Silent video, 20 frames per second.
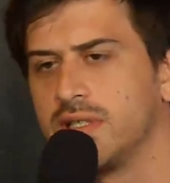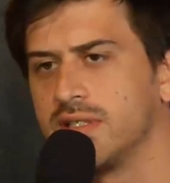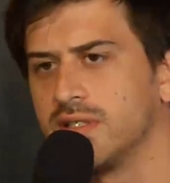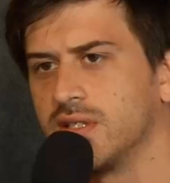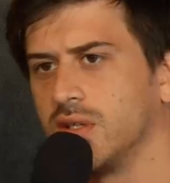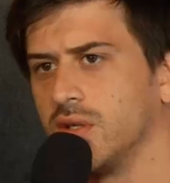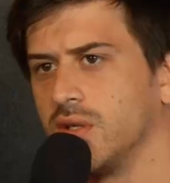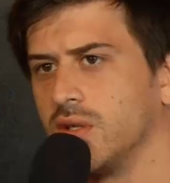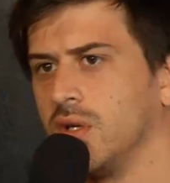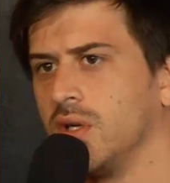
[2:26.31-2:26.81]
He's
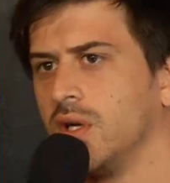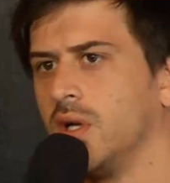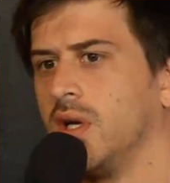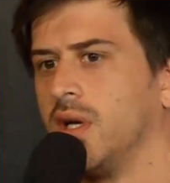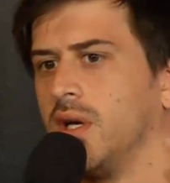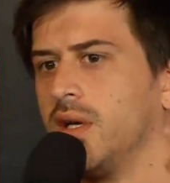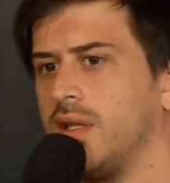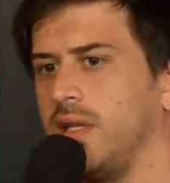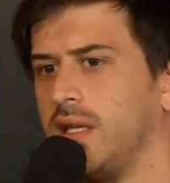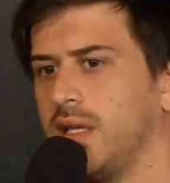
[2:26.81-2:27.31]
uh,
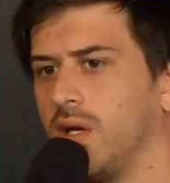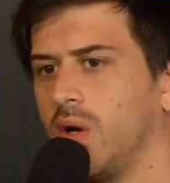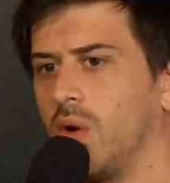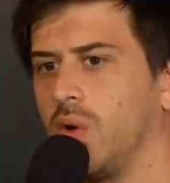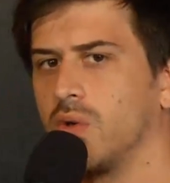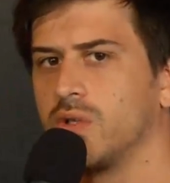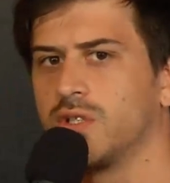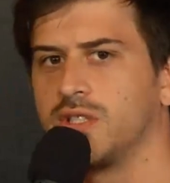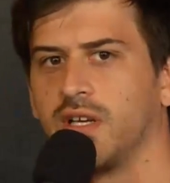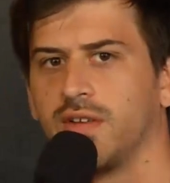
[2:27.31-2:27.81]
the
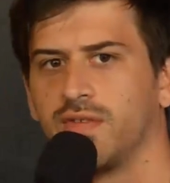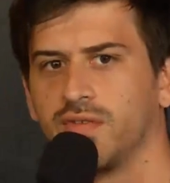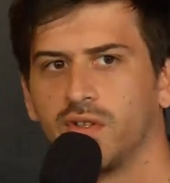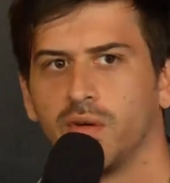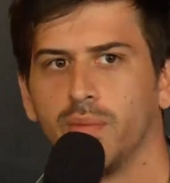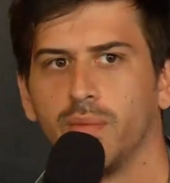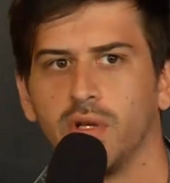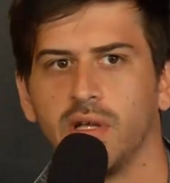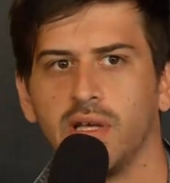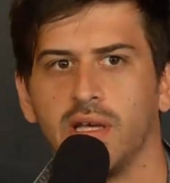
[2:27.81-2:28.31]
old chef
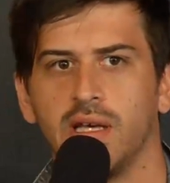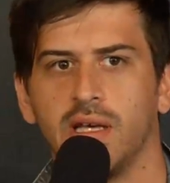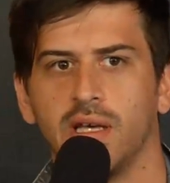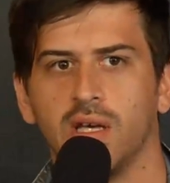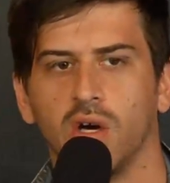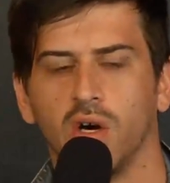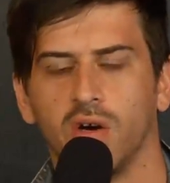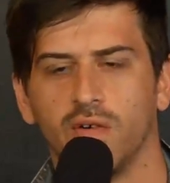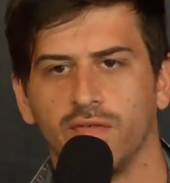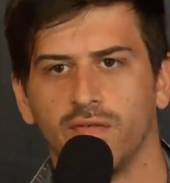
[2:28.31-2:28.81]

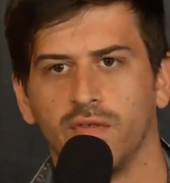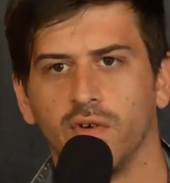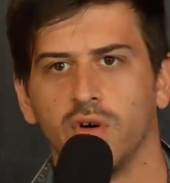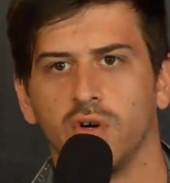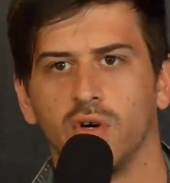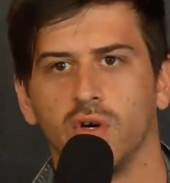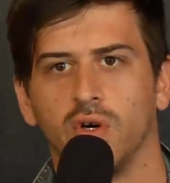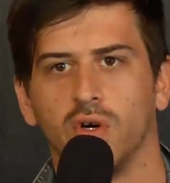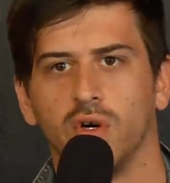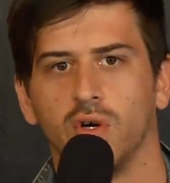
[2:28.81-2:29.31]
sommelier of
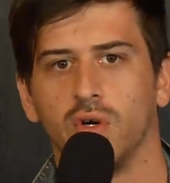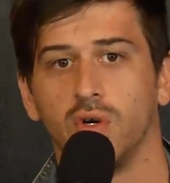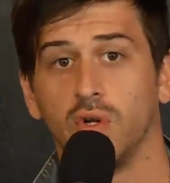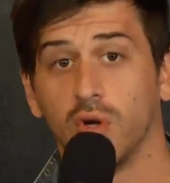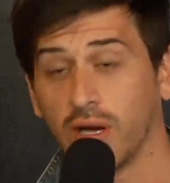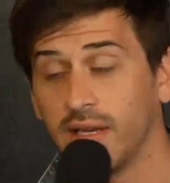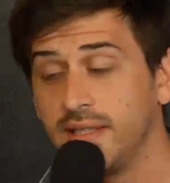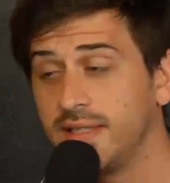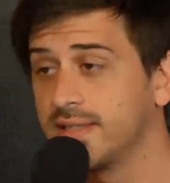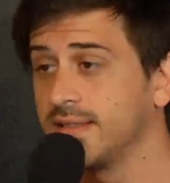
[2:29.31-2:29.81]
Le
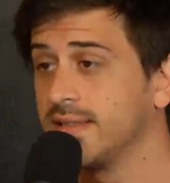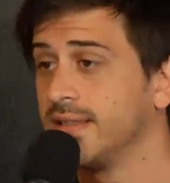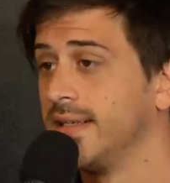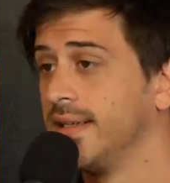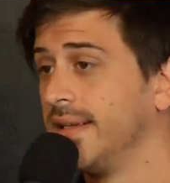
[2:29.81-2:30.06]
Ritz.